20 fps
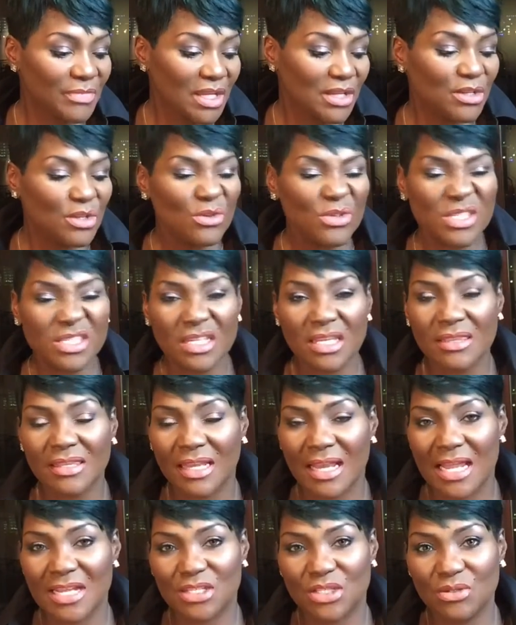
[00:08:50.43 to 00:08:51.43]
You'll see
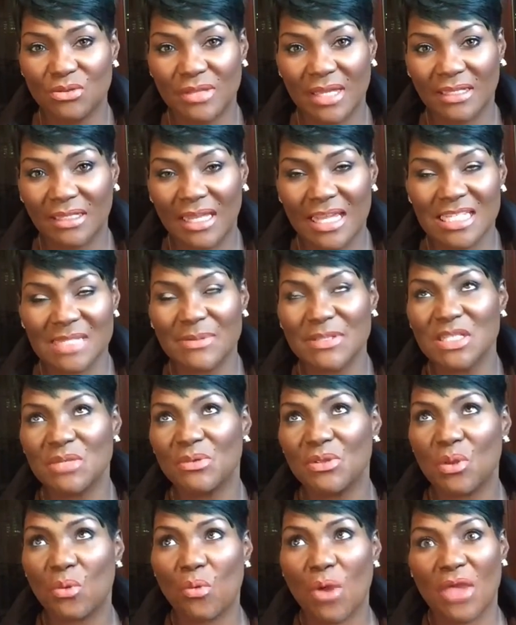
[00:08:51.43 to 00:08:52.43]
that I do that a lot, especially
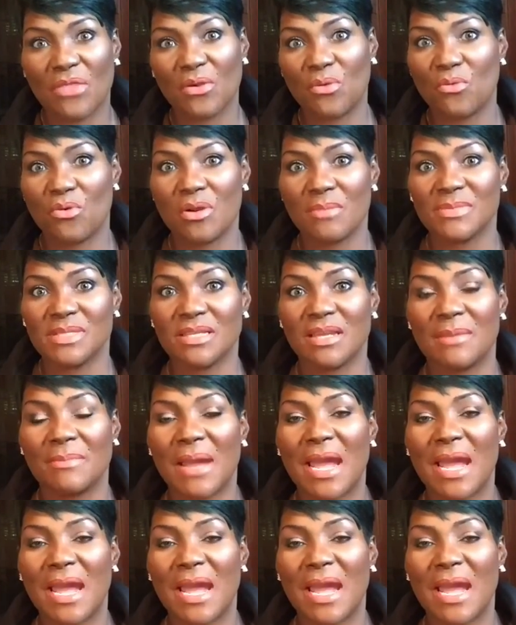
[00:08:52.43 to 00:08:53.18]
when the weather warms up.